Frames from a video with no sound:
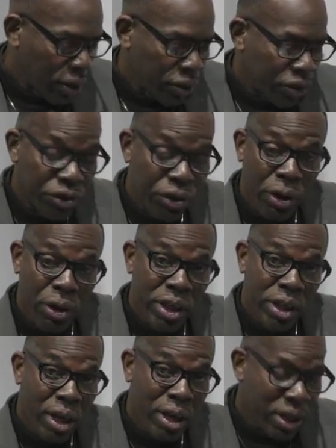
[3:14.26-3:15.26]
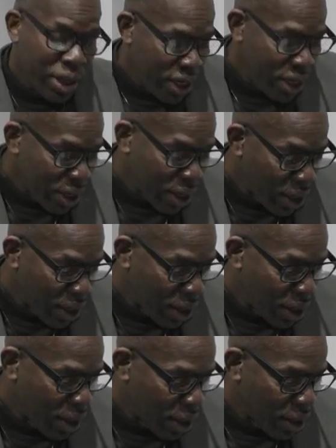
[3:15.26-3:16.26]
Shirley Anita
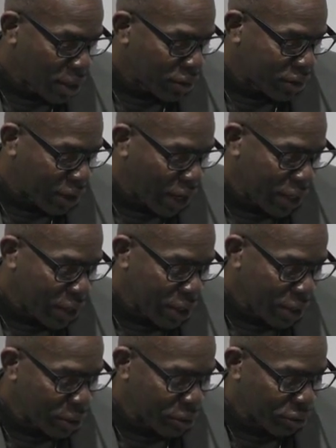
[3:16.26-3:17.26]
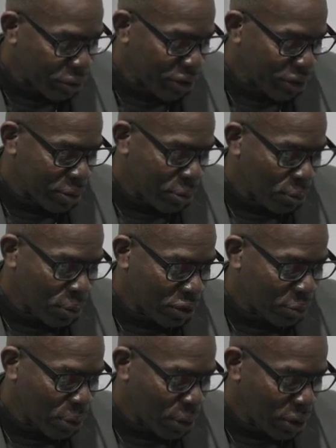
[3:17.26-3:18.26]
St. Hills Chisholm
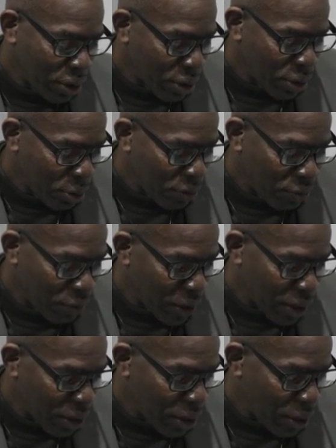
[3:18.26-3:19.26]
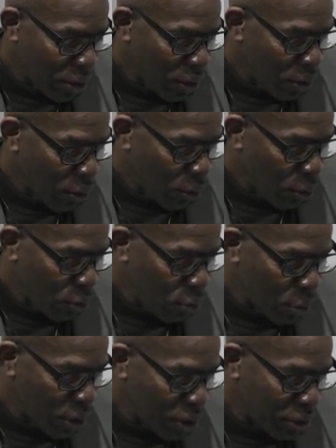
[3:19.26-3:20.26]
was political figure who
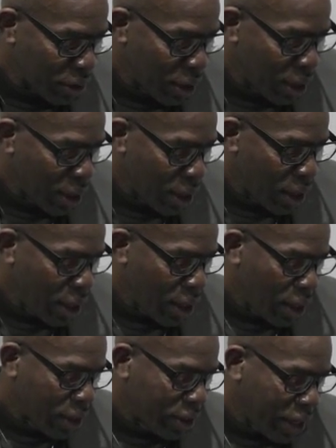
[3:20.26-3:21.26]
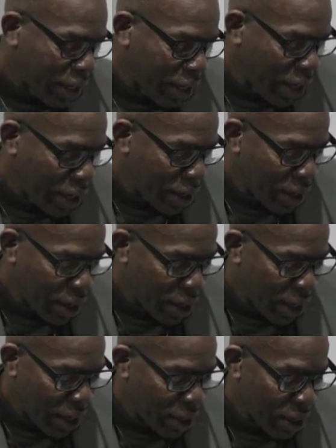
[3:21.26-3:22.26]
was decaded
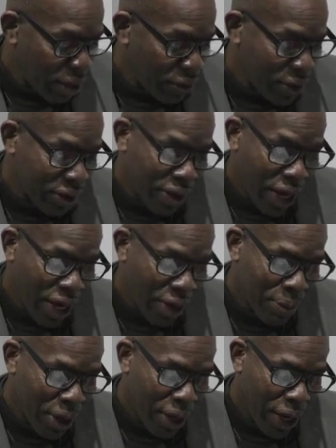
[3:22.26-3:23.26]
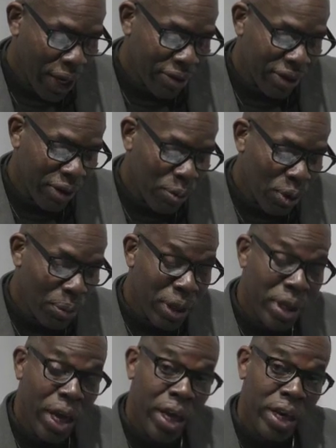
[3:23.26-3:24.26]
ahead of her time. As a
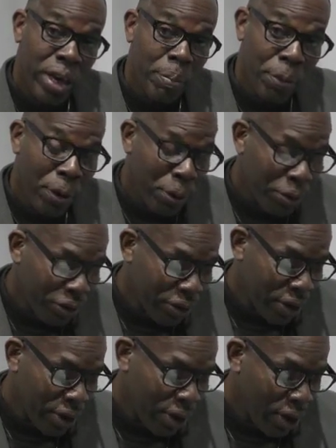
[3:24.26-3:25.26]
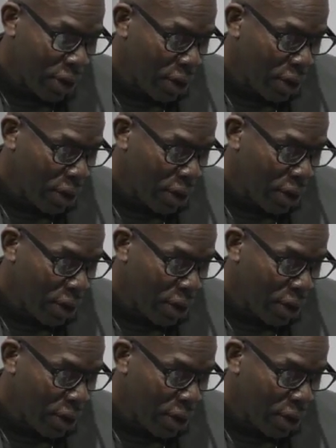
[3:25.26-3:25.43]
woman and a person